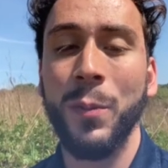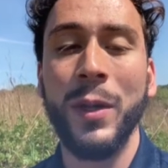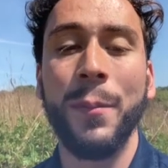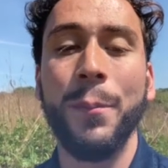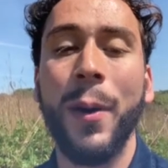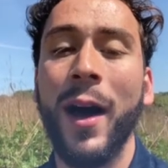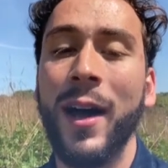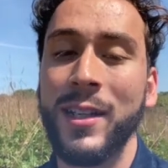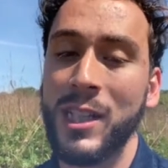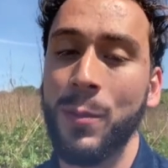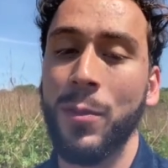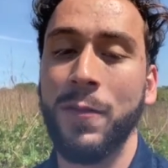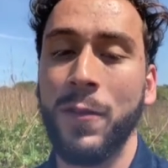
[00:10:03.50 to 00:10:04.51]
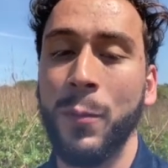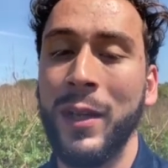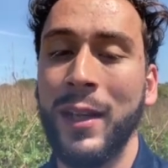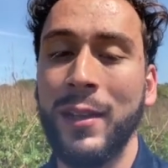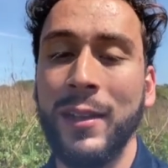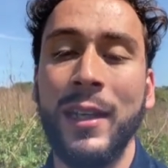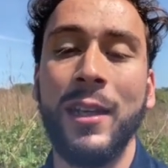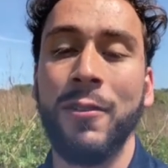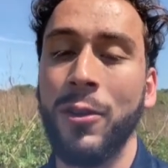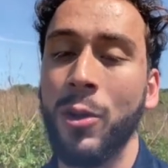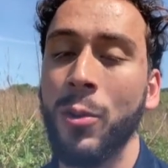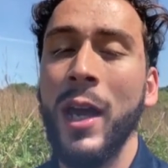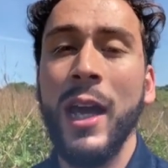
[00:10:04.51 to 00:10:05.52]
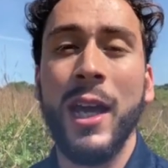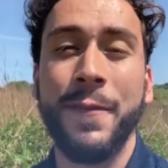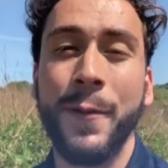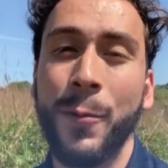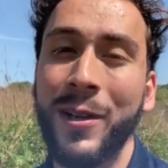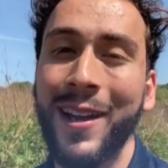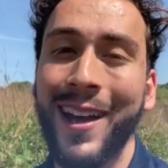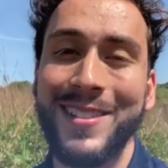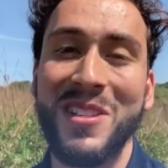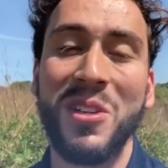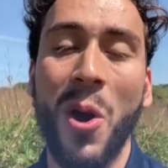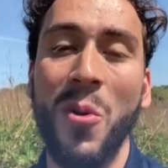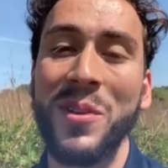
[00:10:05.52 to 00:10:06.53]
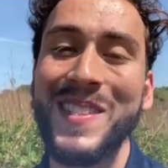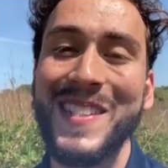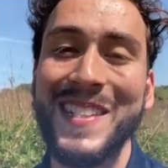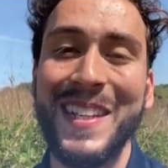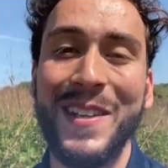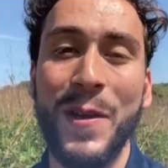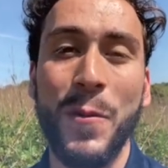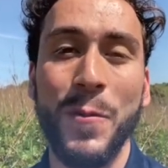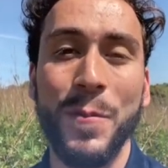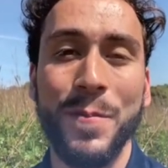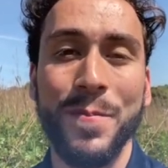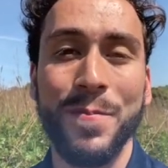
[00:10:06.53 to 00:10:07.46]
would be impossible for me to leave you if it were not to go and see you.